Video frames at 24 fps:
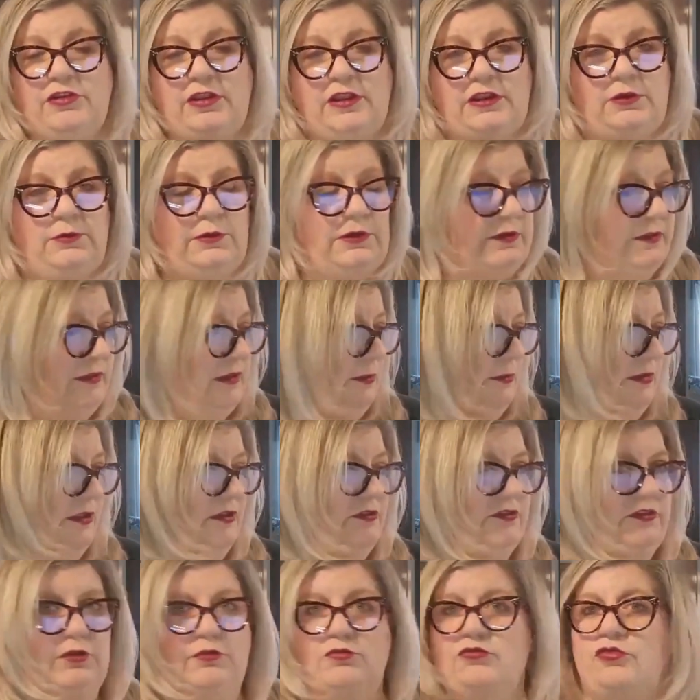anywhere in the
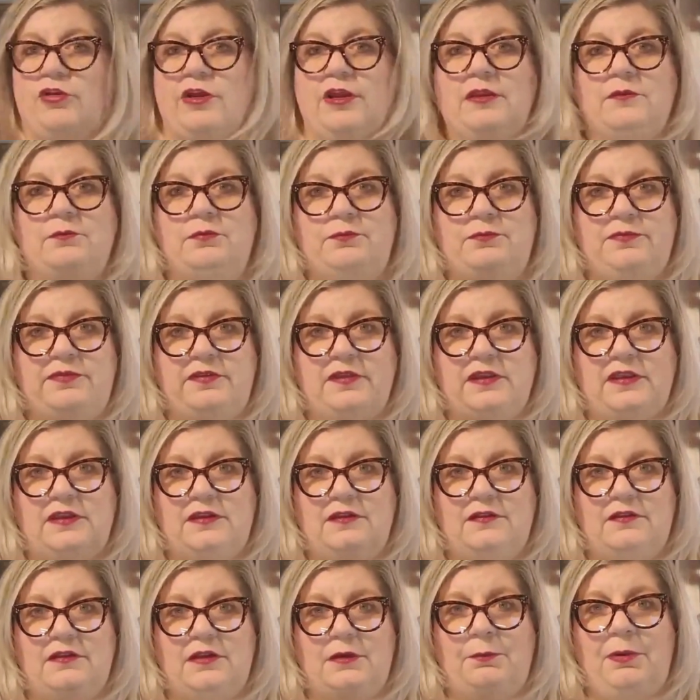MLS. Don't try and stick it in a
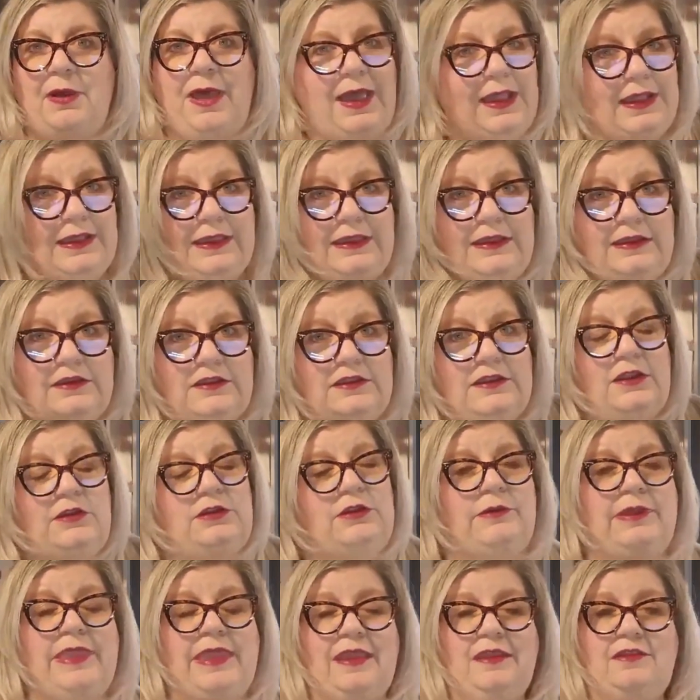little pocket. Now, you
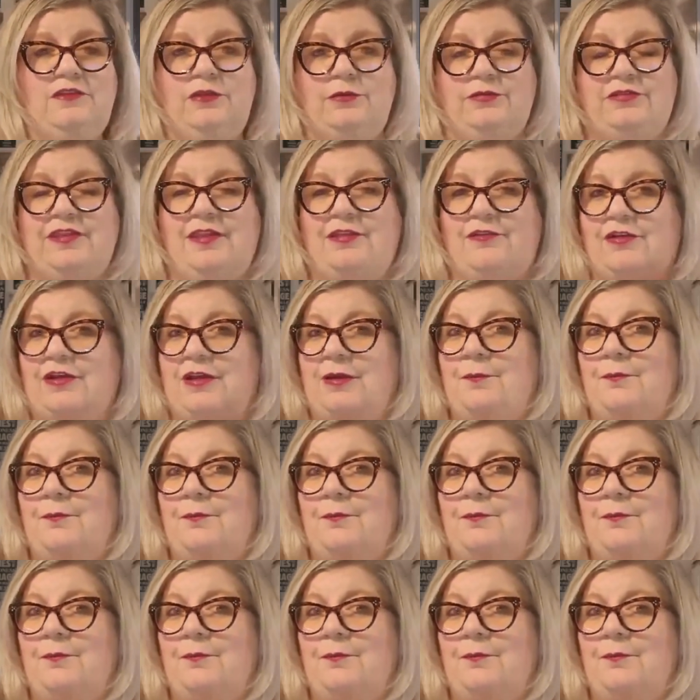can do seller